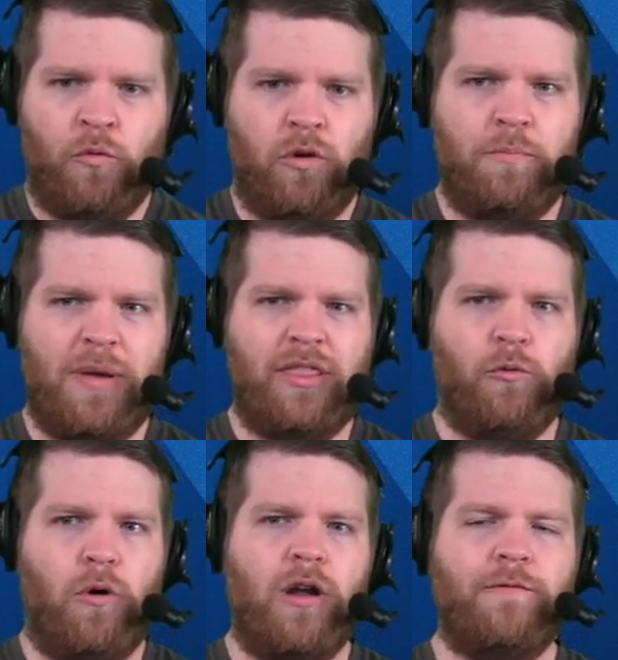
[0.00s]
would be
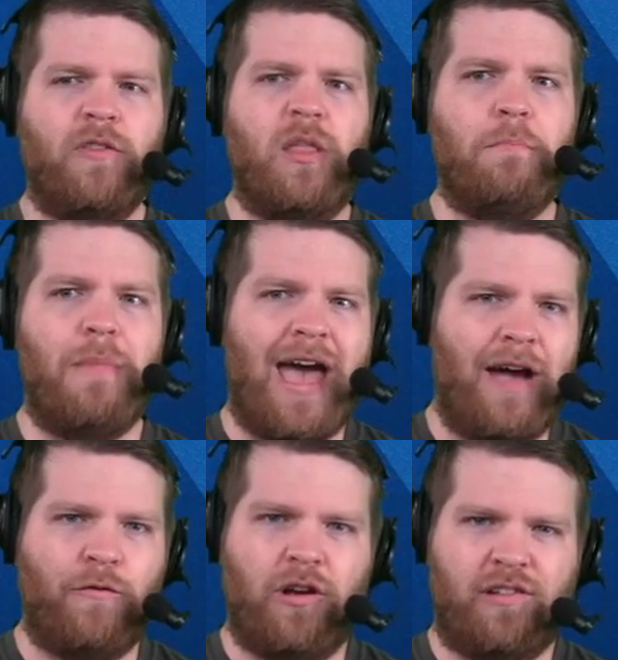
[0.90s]
the one from the
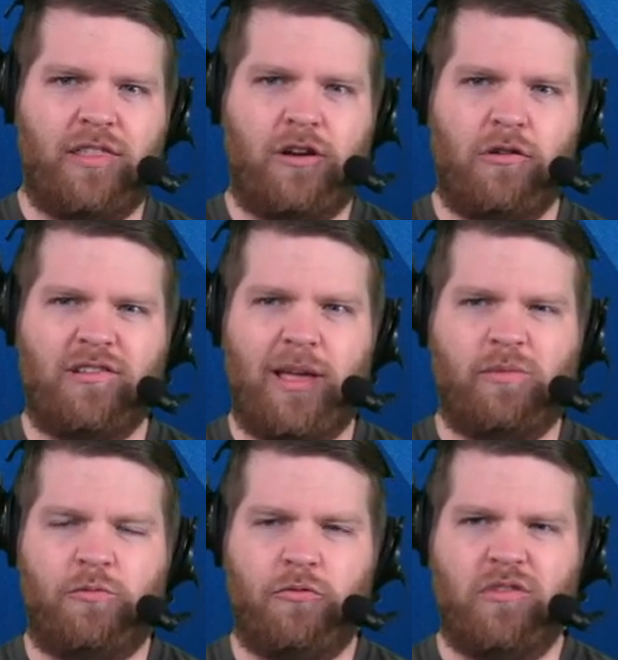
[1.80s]
Mavericks in the
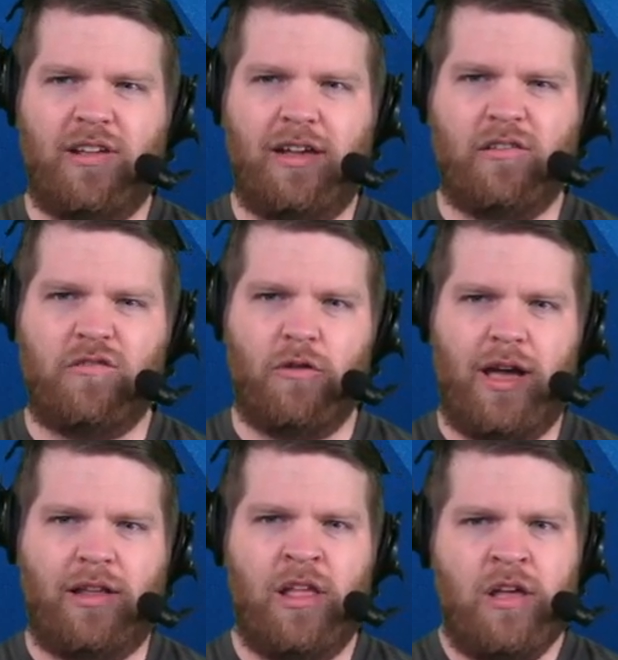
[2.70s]
Kristaps Porzingis
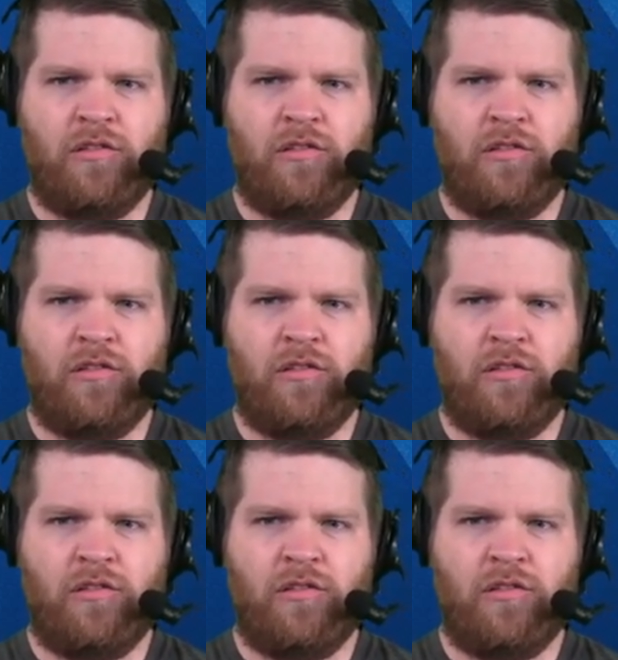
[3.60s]
trade.